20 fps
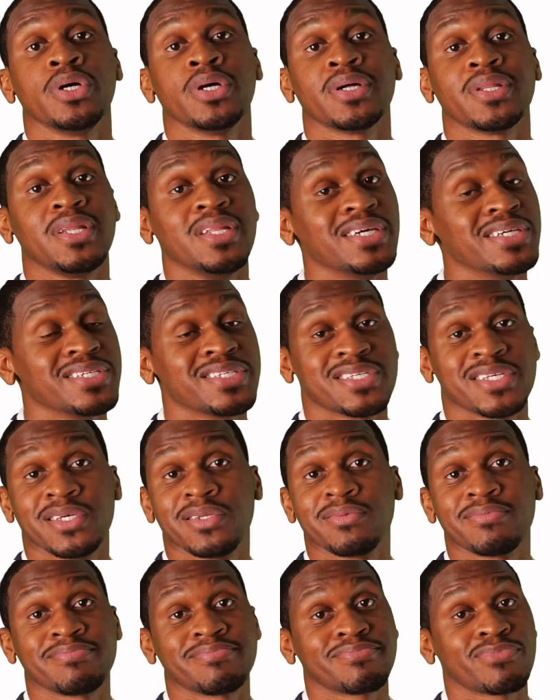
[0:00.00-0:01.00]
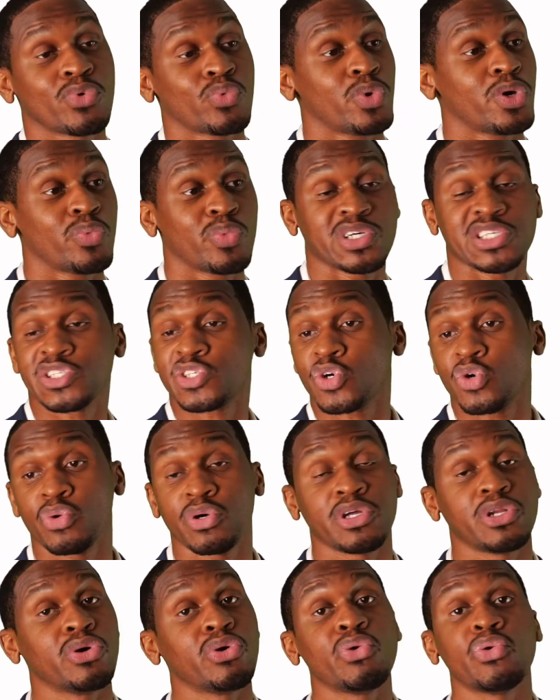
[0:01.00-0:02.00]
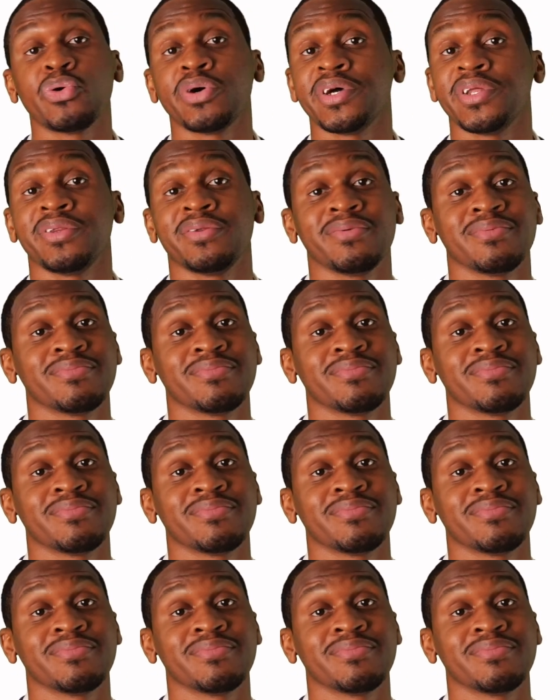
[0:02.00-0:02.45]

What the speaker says: listen, with what's going on,